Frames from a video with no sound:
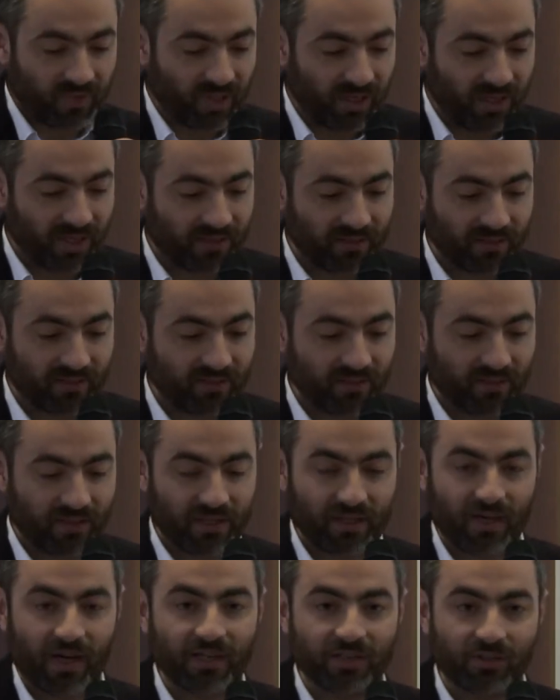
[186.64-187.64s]
and
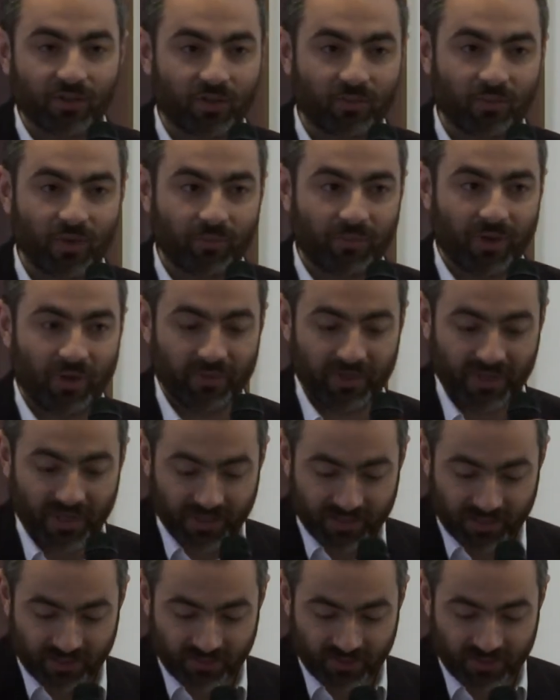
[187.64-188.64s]
other public
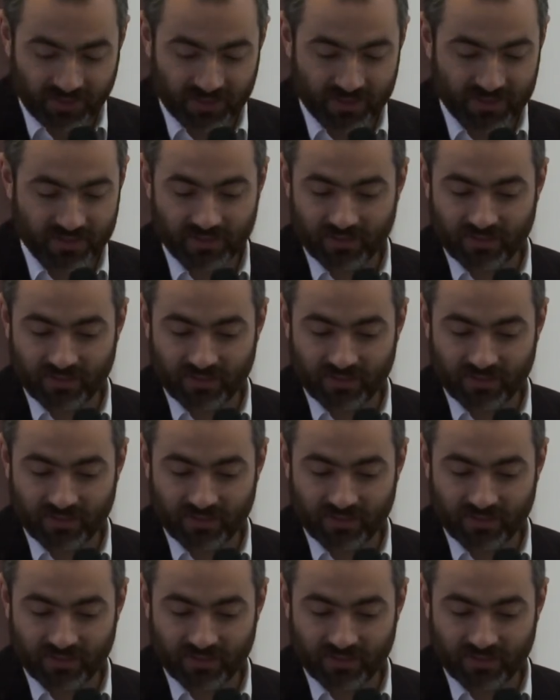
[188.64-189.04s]
activities